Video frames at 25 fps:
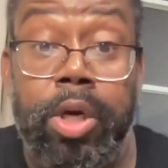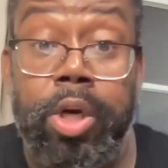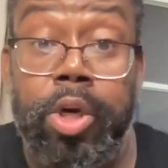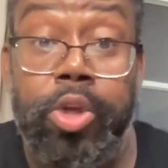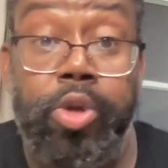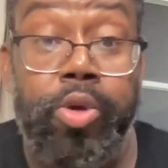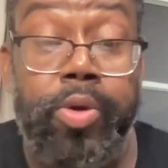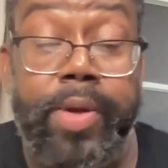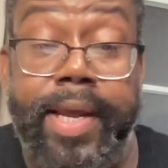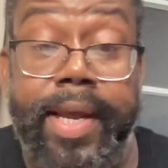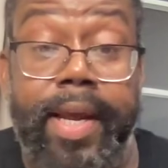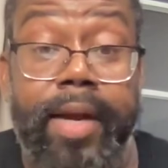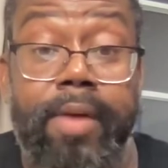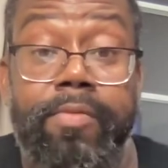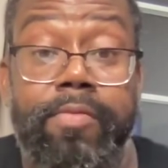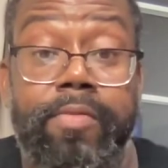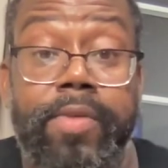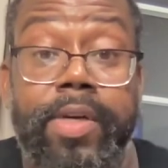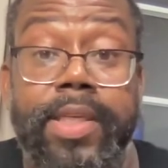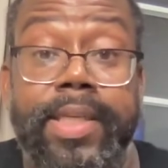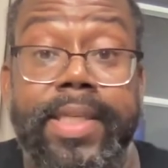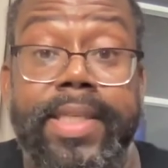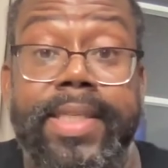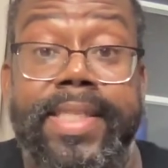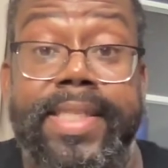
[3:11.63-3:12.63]
You can't
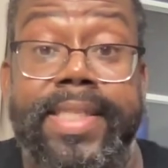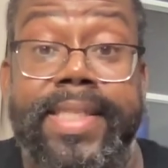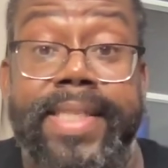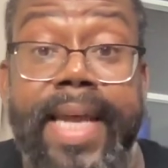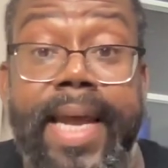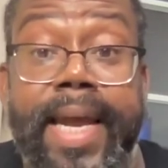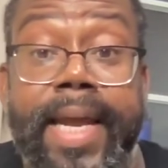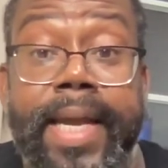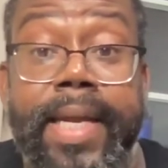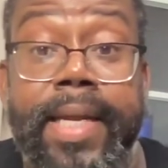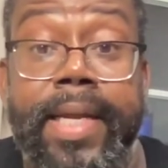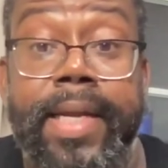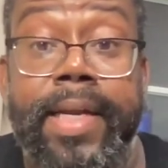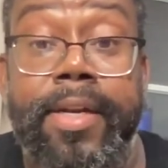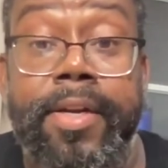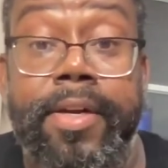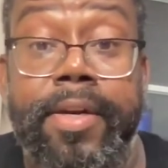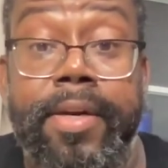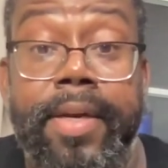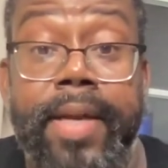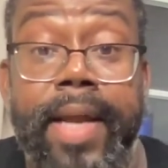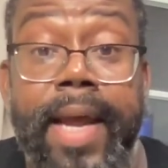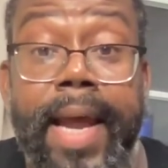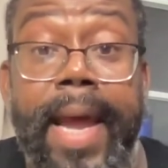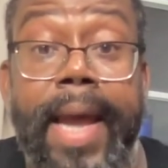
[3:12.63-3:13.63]
really sit
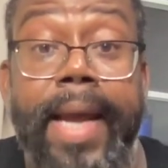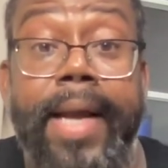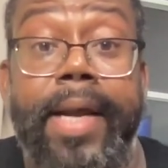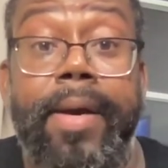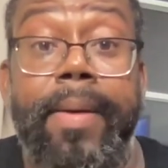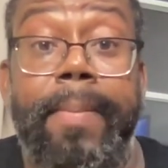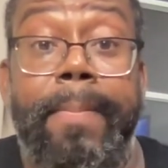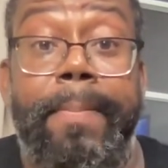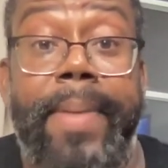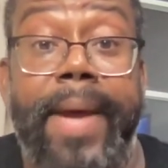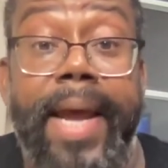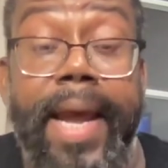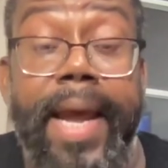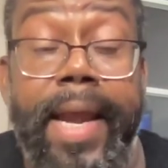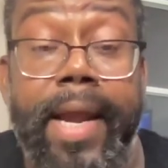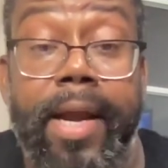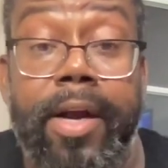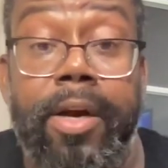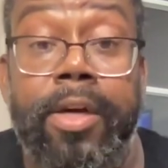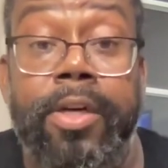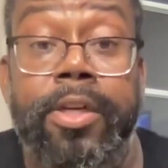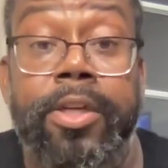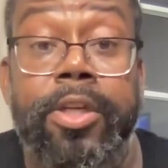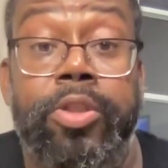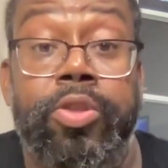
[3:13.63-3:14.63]
and
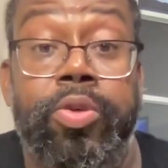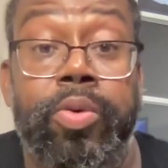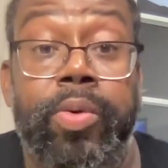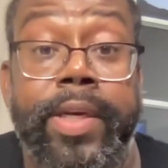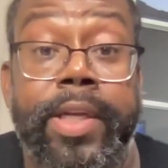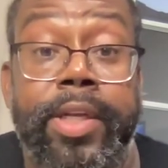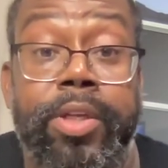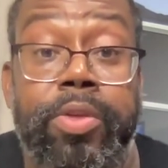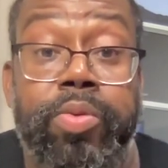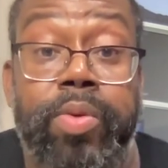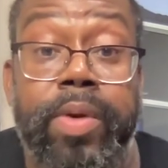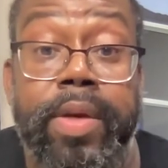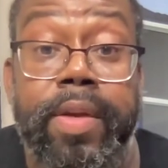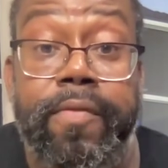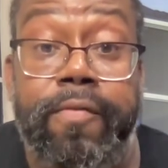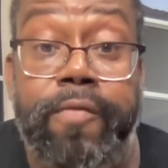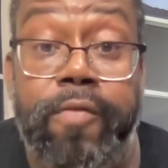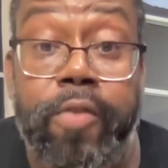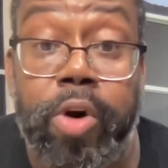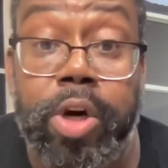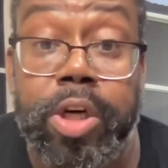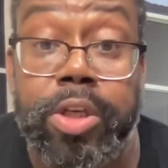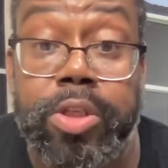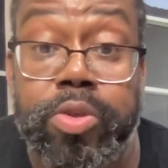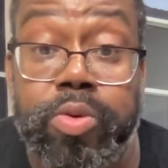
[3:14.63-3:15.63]
compare the
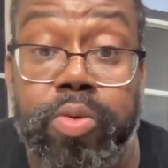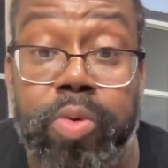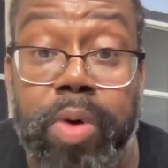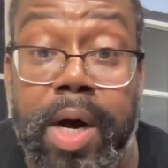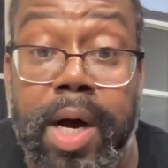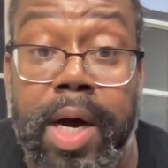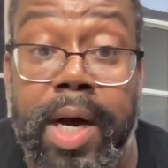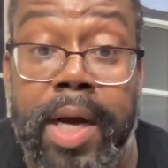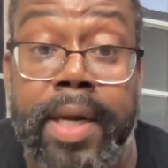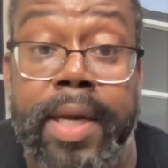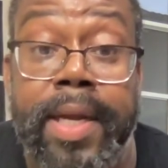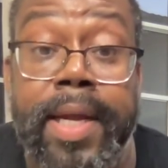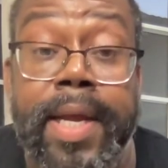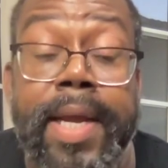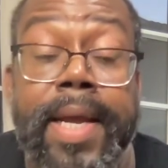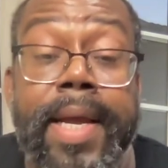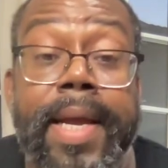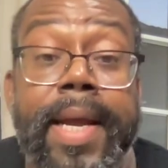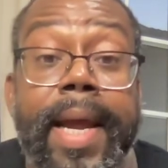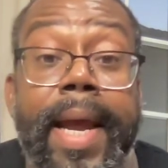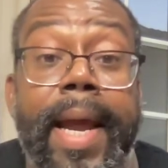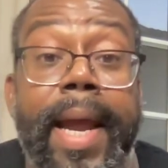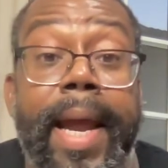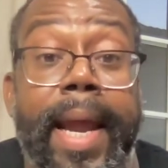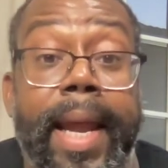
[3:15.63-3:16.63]
2024 squad
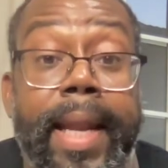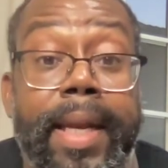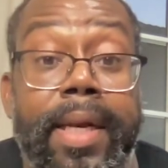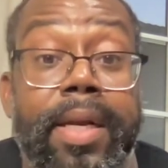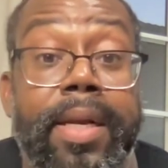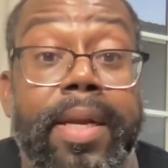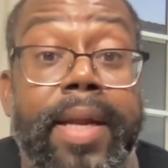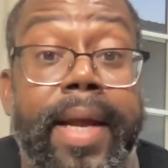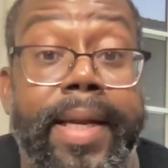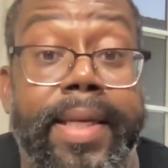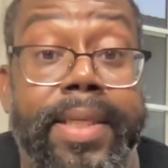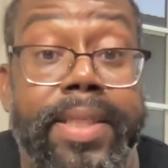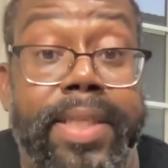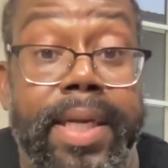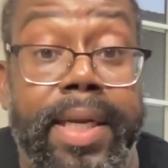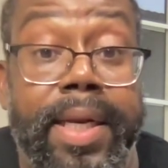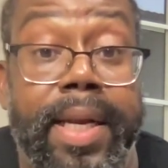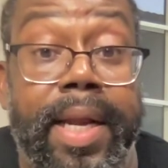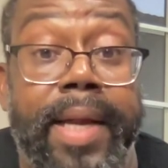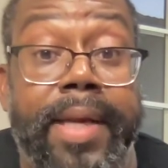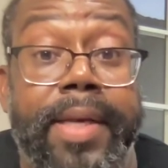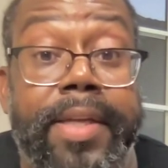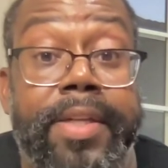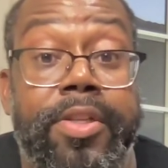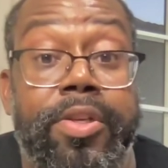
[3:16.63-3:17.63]
and the
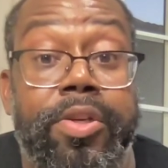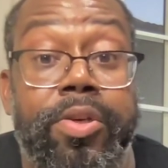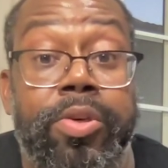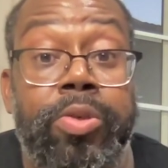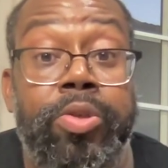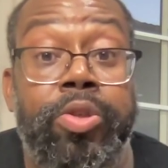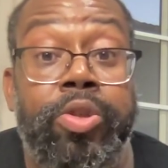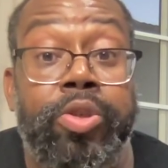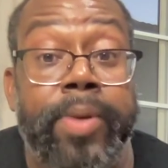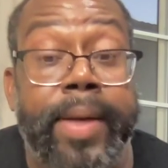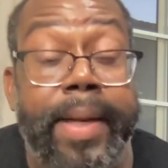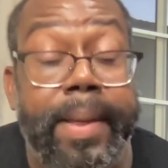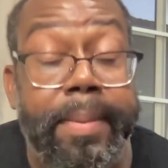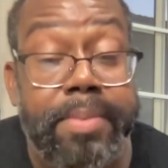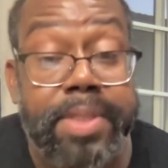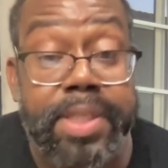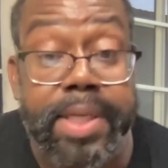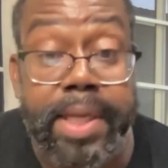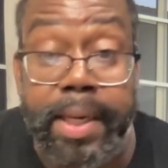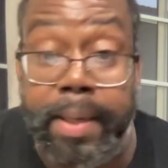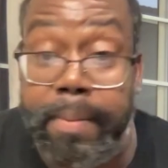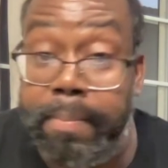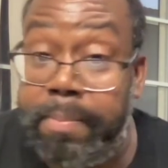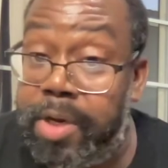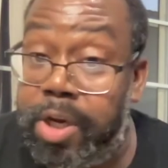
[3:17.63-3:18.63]
1992 Dream
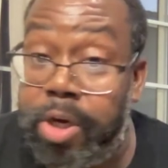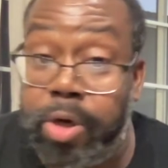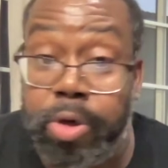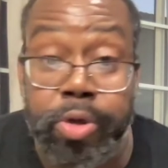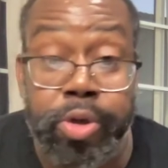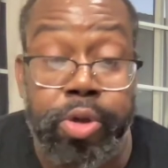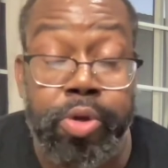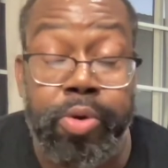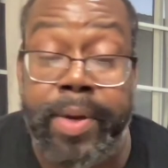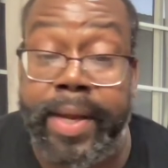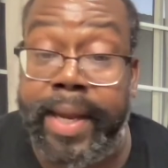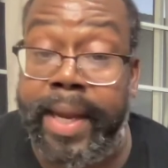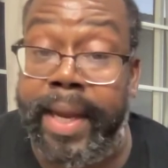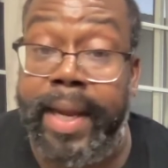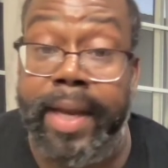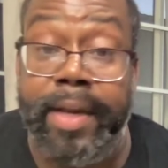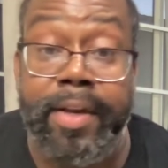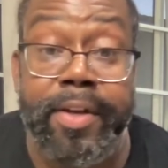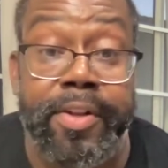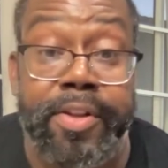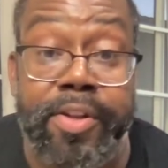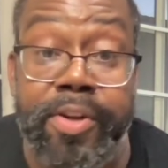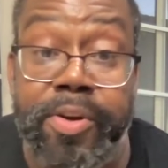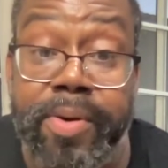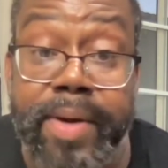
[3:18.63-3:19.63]
Team, though. You
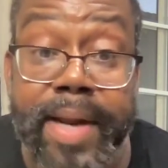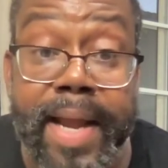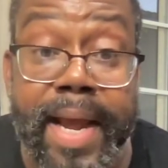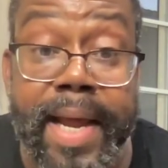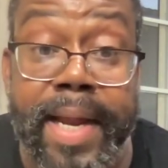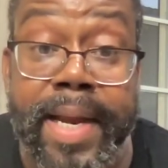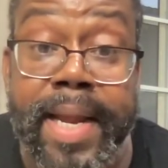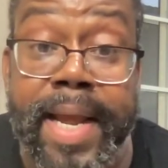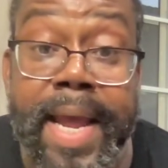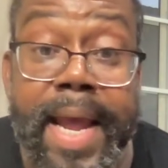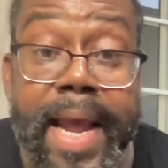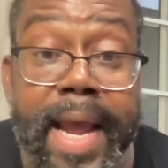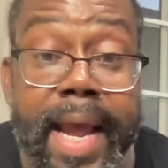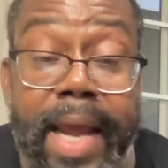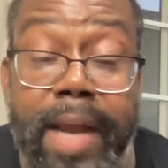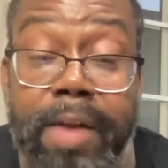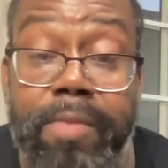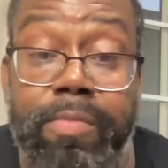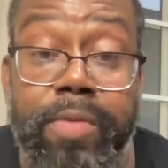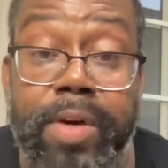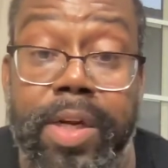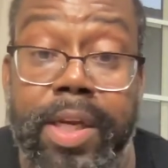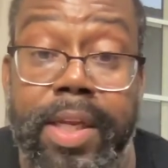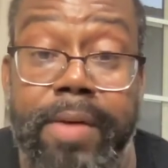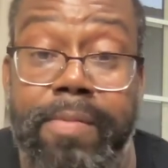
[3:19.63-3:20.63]
can't do that.
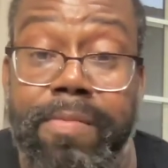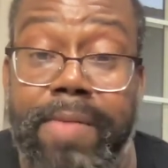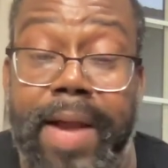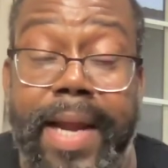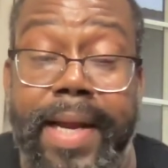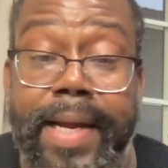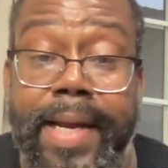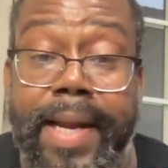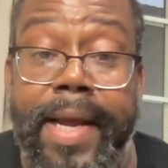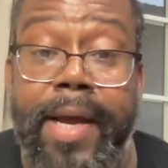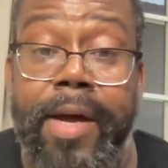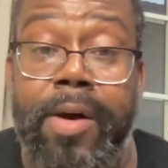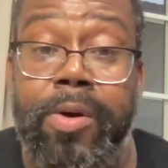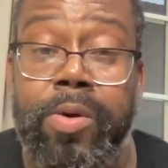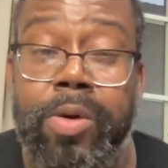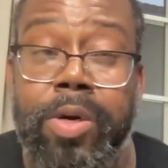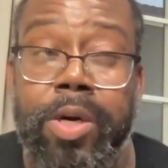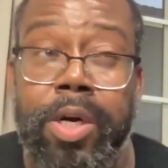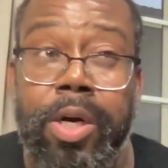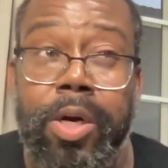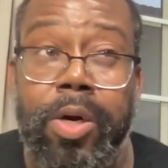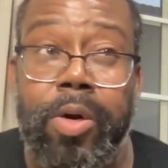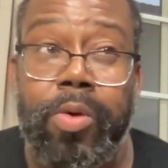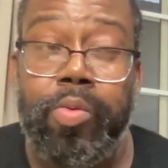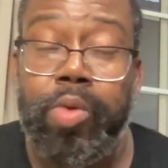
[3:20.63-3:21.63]
And really, right now,
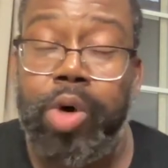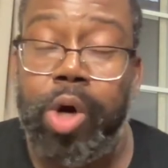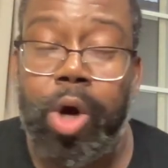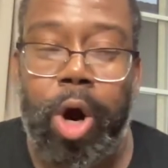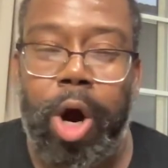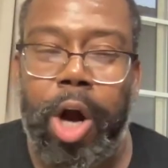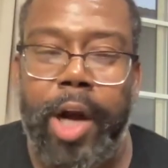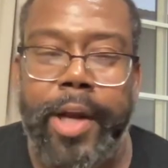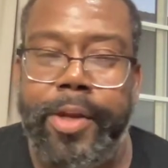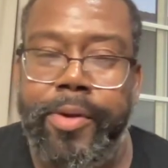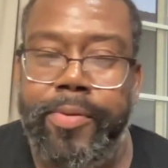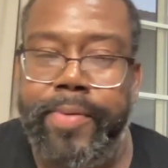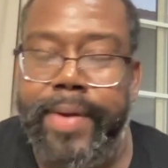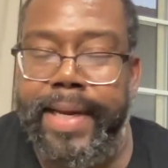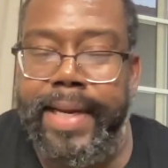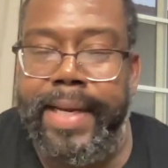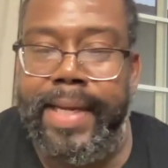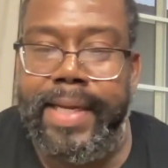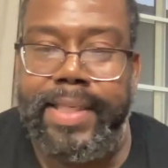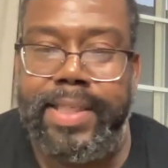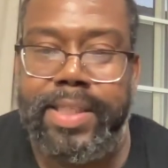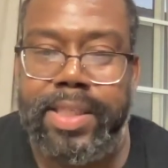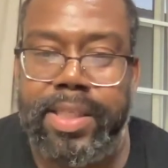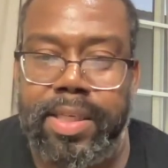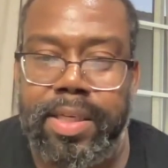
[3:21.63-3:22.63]
we're arguing
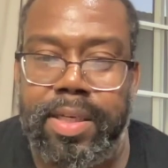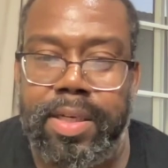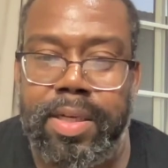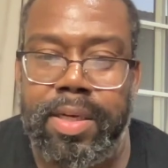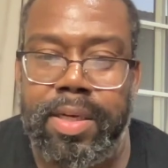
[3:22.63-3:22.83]
this.